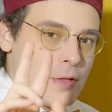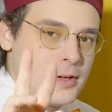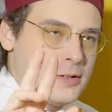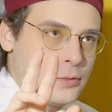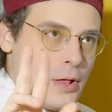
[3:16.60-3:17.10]

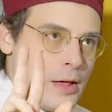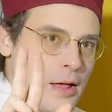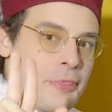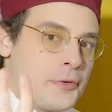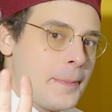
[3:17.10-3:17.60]
is
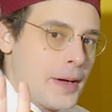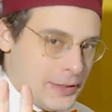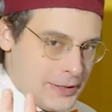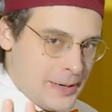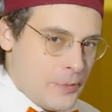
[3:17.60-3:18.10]
a
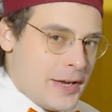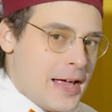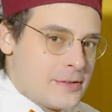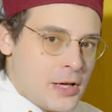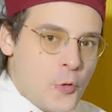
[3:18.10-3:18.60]
three-part harmony,
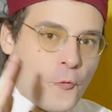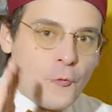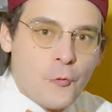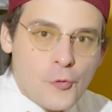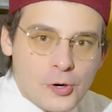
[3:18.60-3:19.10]
has
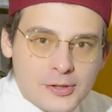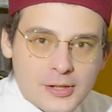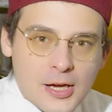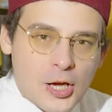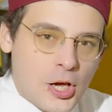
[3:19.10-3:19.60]

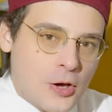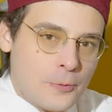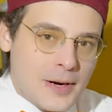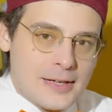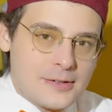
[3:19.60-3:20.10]
fugues,
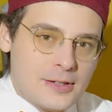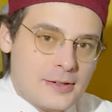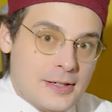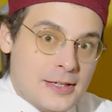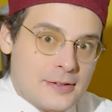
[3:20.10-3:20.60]
right
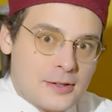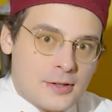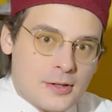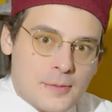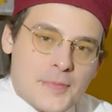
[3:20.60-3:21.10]
in
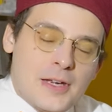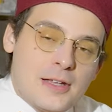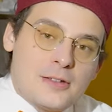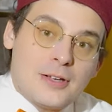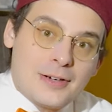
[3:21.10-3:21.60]

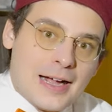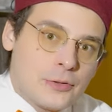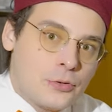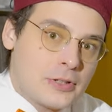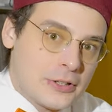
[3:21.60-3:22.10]
his
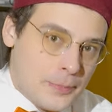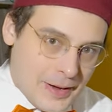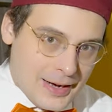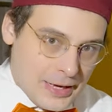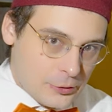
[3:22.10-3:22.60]
Gradus ad
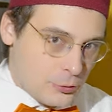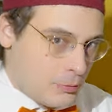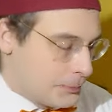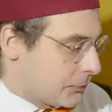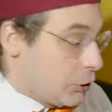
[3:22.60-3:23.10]
Parnassum,
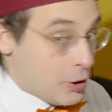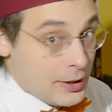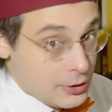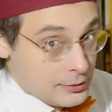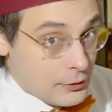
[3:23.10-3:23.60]

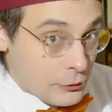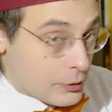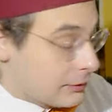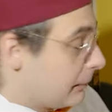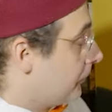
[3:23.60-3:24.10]
Johann Joseph
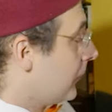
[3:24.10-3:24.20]
Fuchs.